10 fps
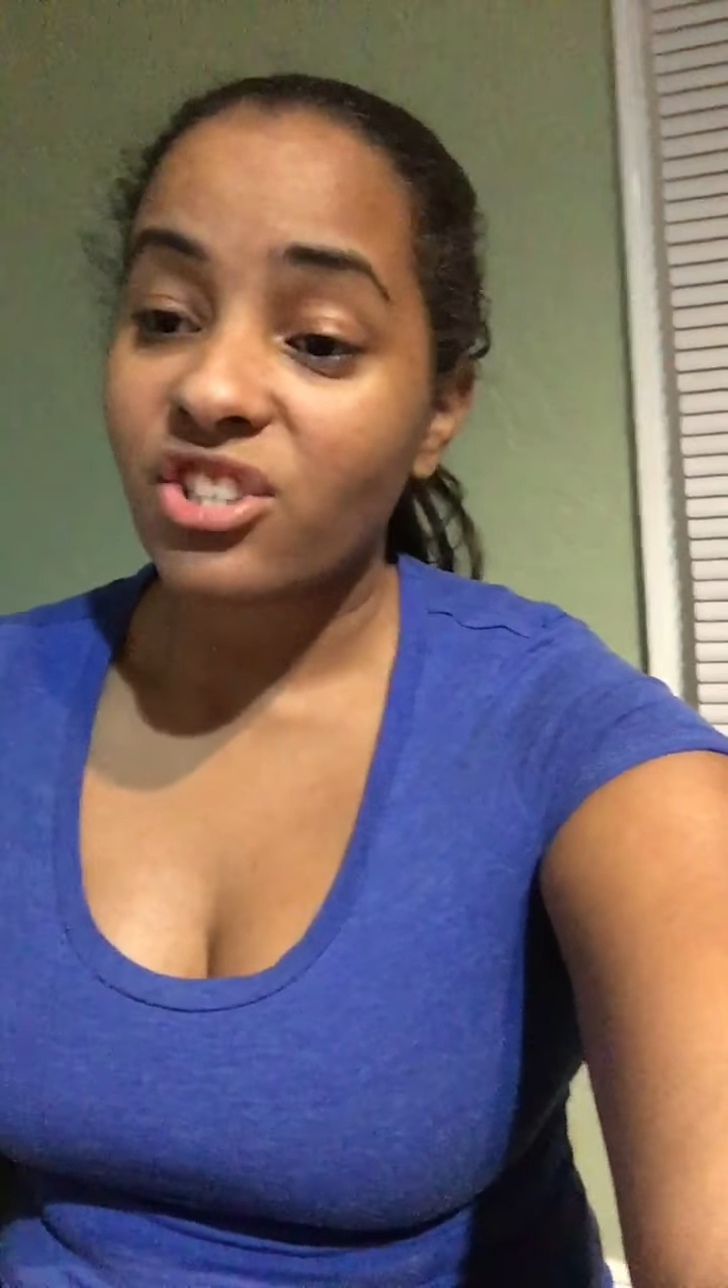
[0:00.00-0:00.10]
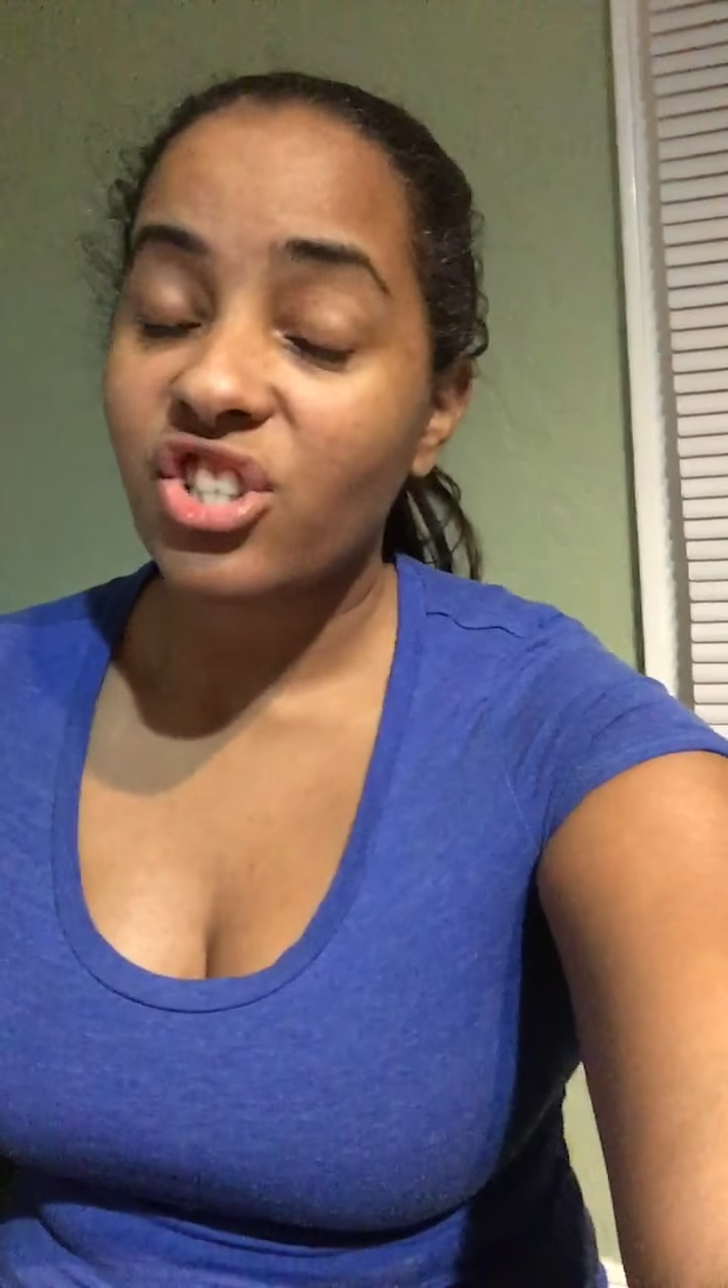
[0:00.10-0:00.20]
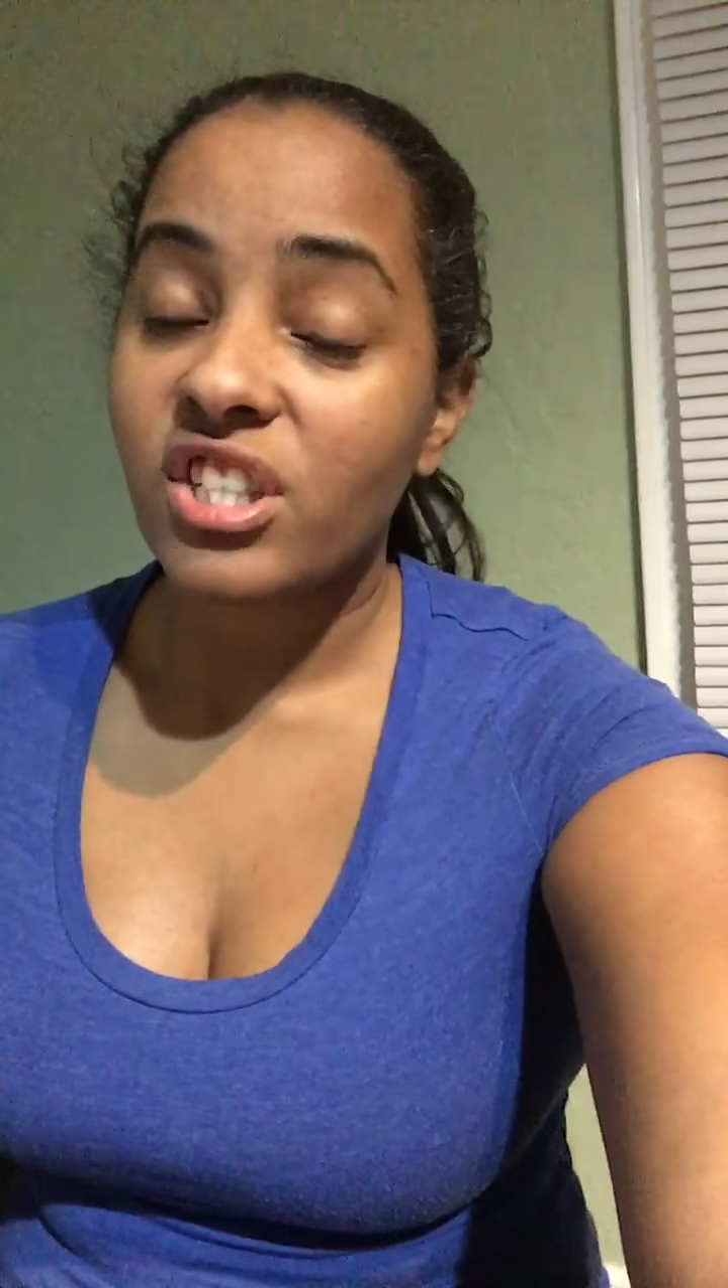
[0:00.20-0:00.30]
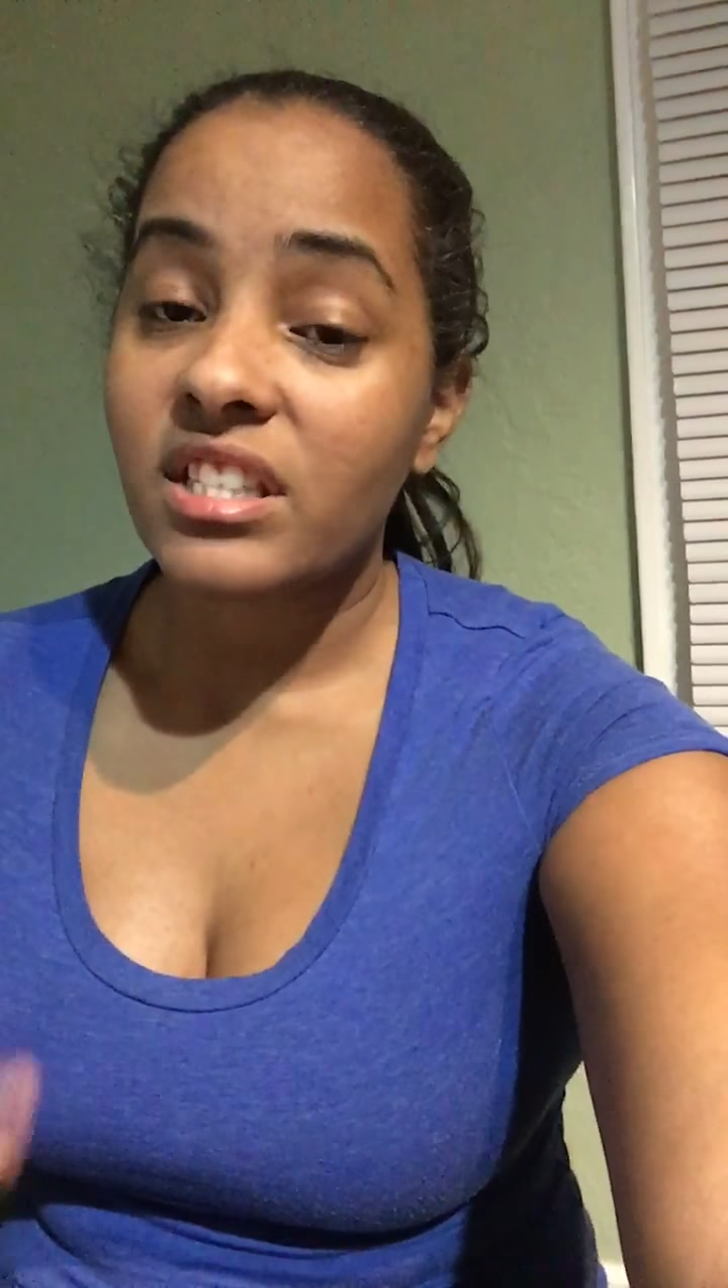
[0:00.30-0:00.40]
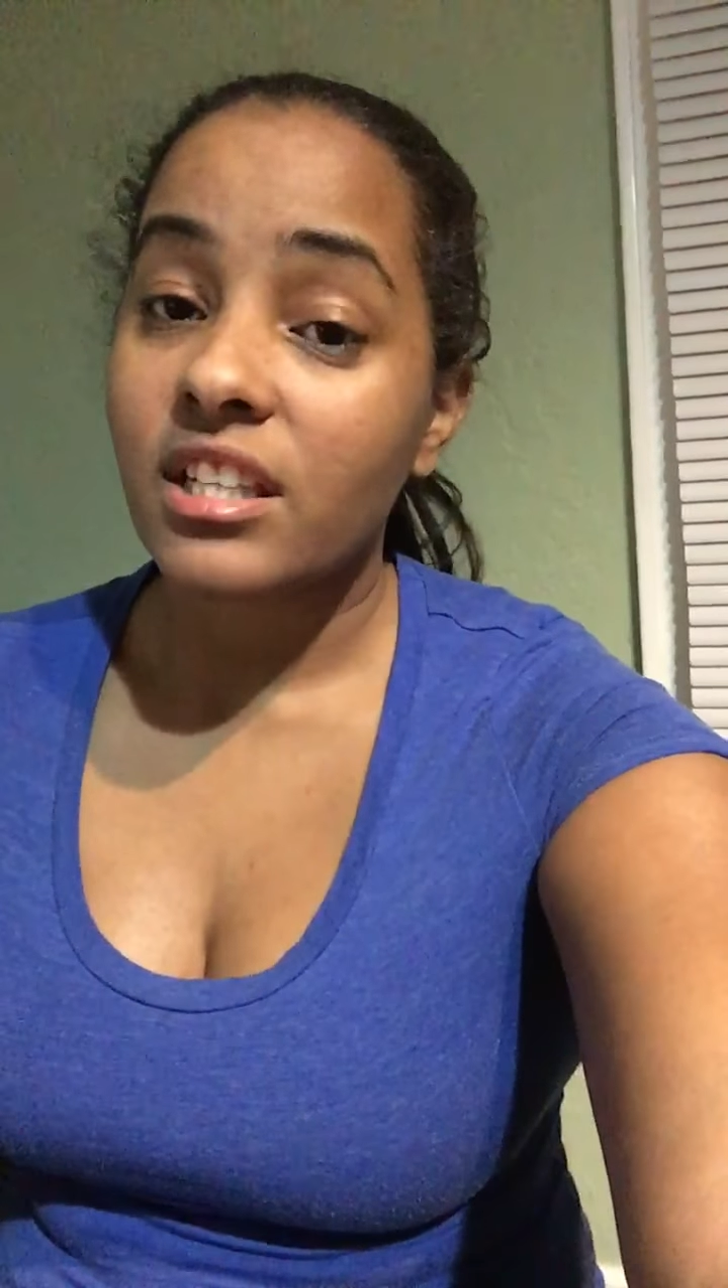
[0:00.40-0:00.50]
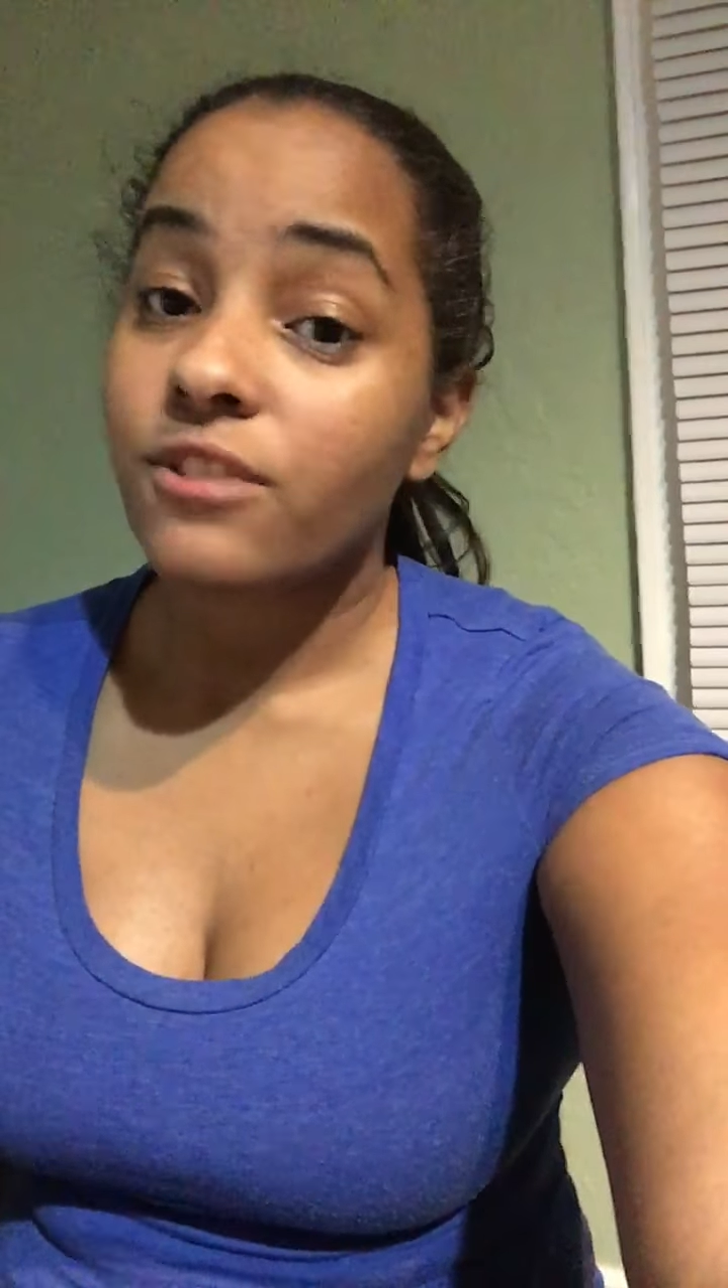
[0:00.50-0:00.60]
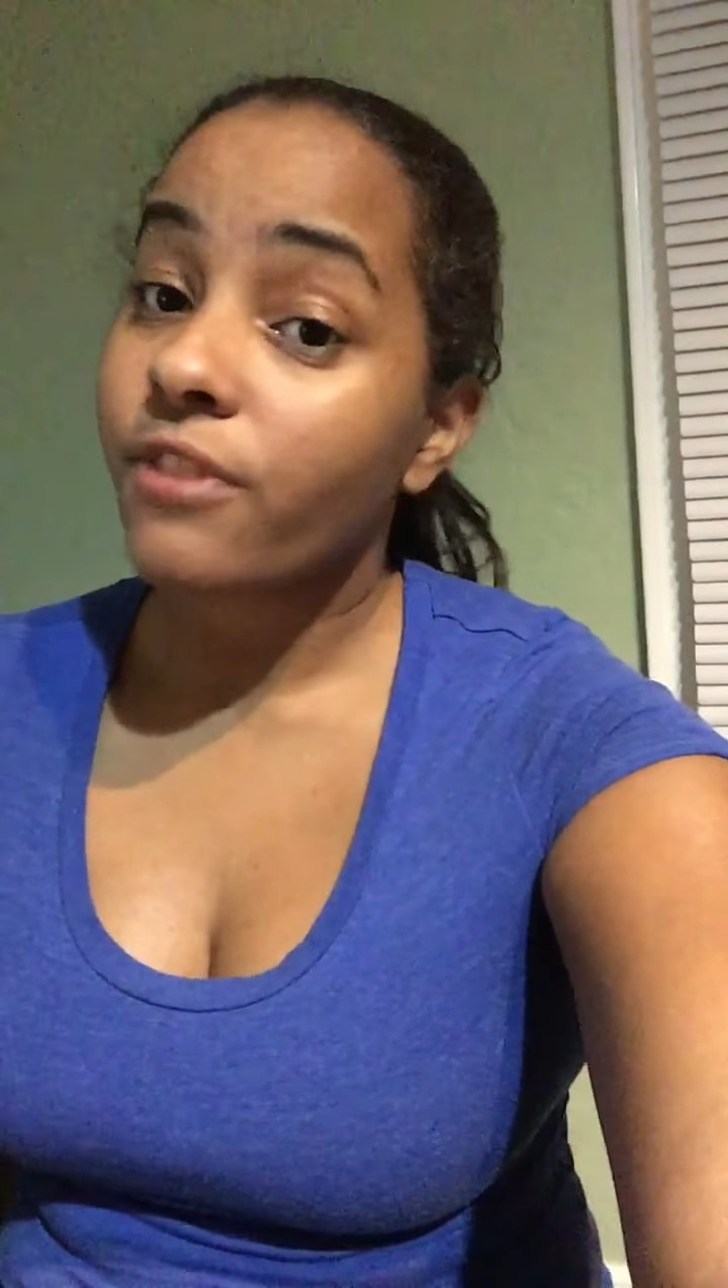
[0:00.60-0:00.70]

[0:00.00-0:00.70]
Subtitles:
She just gets